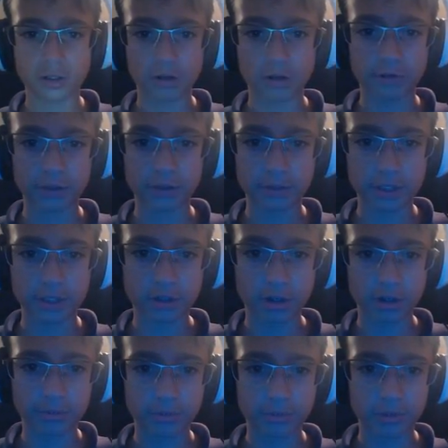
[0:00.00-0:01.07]
I want to fight the
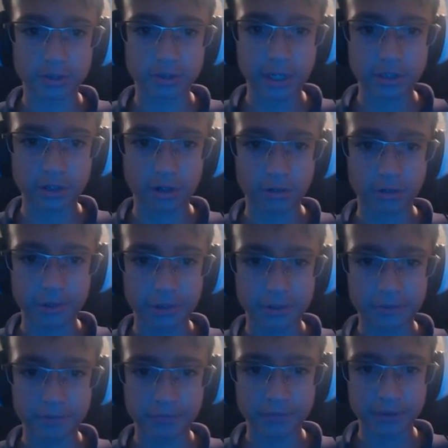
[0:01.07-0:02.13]
Magikarp. Where's the Magikarp?
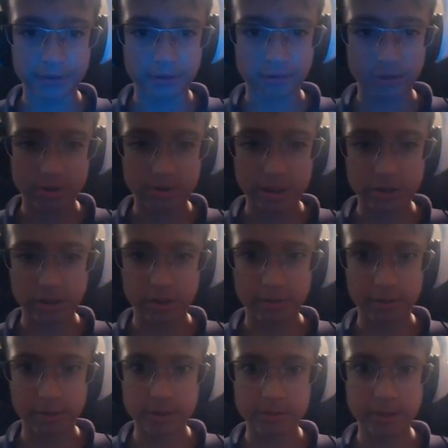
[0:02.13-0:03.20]
Where's the
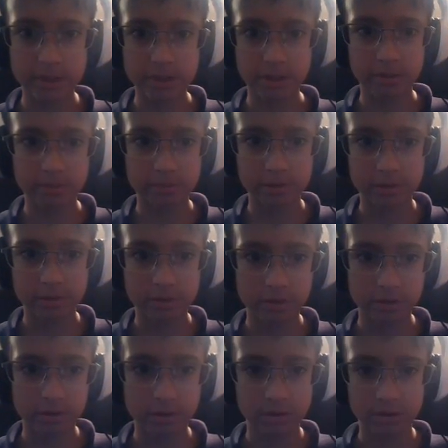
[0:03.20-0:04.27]
Magikarp? I want the Magikarp.
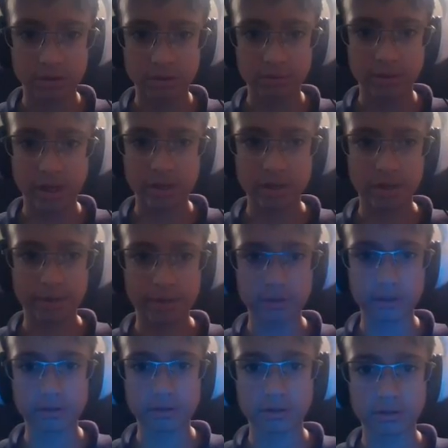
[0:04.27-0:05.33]
Magikarp, I want
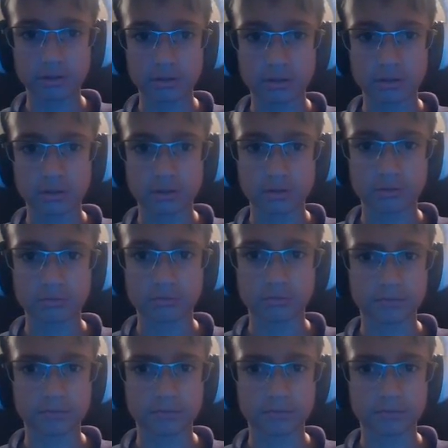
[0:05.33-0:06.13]
here.